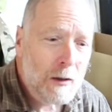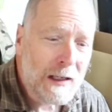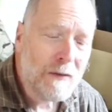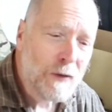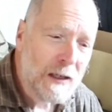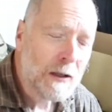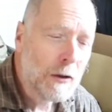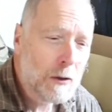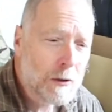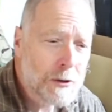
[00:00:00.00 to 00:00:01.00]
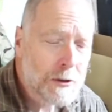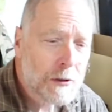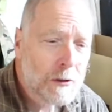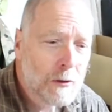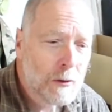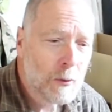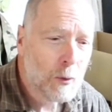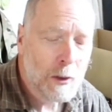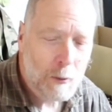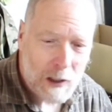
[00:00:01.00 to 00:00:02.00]
in vehicles
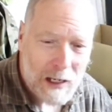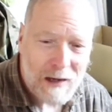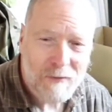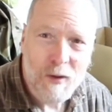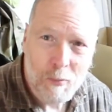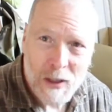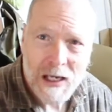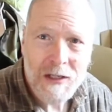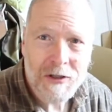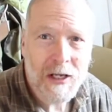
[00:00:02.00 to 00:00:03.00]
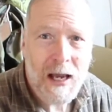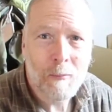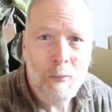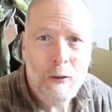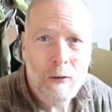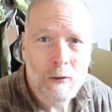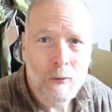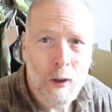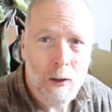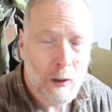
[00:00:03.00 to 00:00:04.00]
we will have a base camp
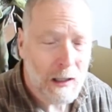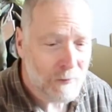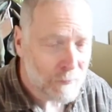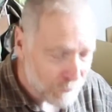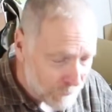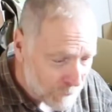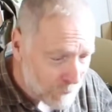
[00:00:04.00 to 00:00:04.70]
where we'll have